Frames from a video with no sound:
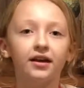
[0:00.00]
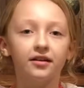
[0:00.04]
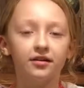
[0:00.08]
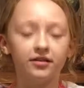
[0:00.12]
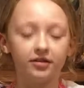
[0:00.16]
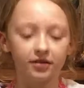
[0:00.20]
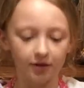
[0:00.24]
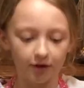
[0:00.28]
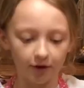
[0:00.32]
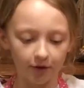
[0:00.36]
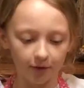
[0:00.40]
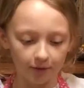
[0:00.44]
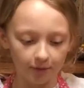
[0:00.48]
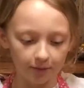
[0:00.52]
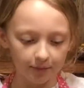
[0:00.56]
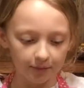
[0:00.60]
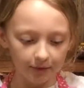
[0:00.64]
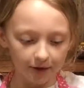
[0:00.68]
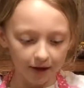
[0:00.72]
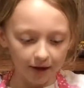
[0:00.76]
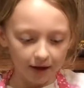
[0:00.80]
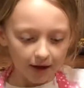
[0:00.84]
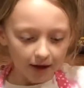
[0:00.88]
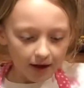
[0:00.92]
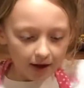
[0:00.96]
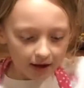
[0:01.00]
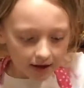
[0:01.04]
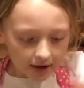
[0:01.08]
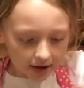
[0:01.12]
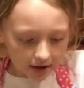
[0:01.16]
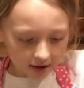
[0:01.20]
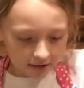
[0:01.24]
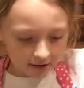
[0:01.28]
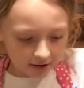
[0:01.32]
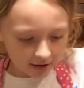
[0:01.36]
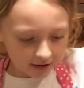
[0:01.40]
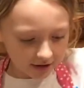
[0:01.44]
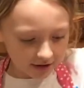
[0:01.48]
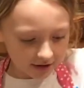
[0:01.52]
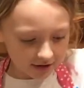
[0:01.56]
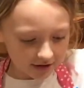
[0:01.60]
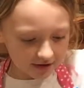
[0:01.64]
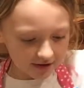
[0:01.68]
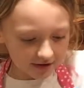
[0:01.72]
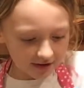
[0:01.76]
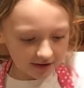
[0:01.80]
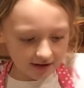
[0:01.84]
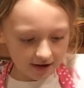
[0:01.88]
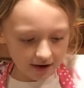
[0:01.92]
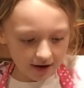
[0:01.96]
So now that
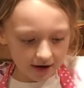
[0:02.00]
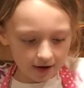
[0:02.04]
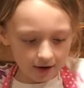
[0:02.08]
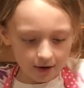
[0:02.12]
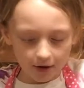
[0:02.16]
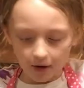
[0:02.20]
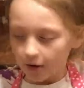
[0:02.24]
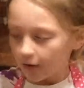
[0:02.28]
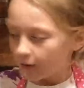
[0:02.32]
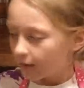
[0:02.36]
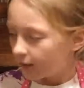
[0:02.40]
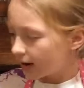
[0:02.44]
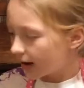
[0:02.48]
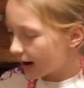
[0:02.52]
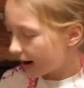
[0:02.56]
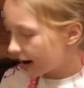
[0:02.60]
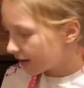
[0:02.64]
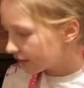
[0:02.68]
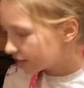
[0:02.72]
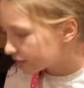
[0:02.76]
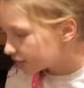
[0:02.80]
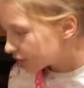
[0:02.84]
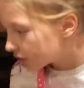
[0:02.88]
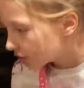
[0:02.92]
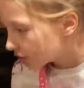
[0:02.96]
this is in, we have